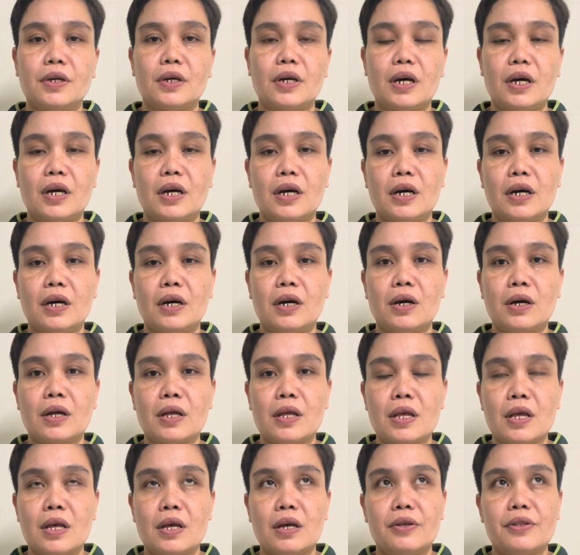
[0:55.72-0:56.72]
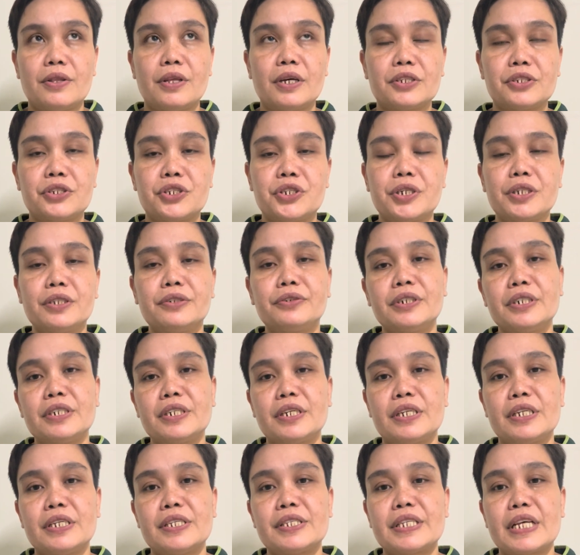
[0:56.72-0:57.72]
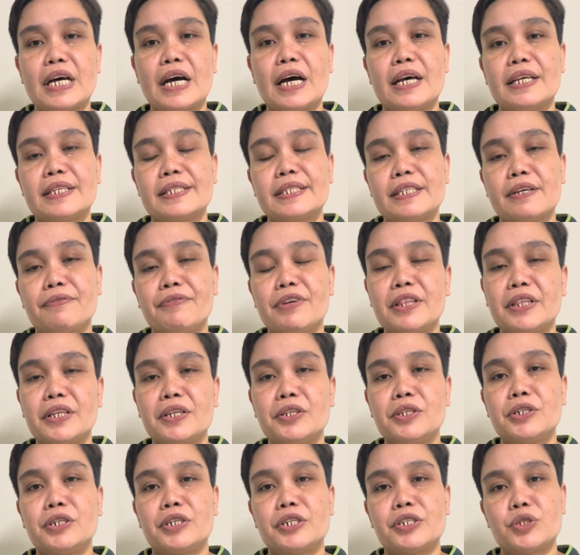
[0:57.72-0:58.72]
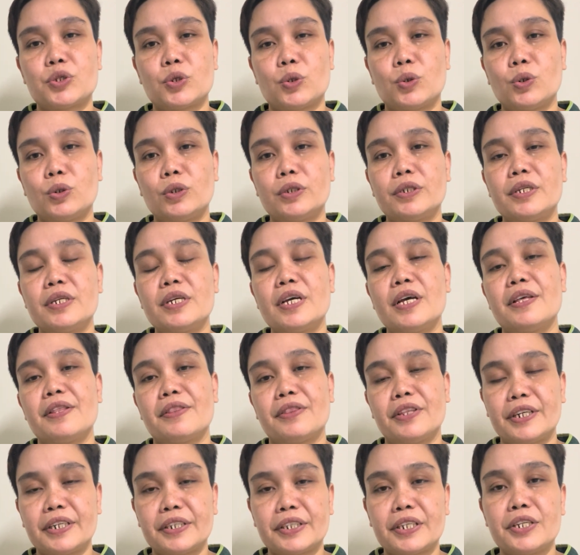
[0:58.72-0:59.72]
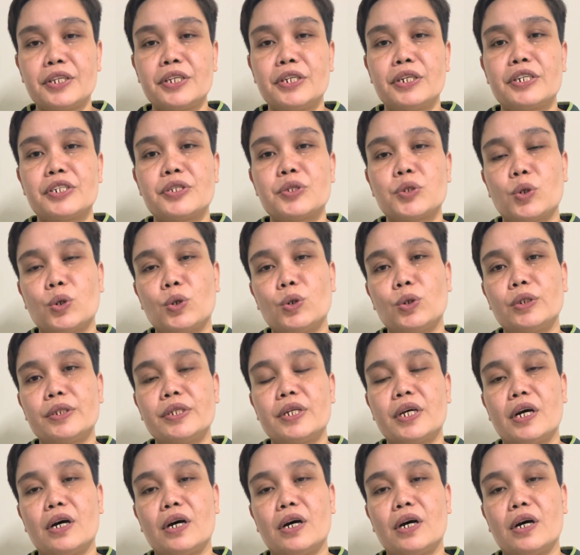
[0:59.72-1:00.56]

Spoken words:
Uh, the children is 17 years old, 13 years old,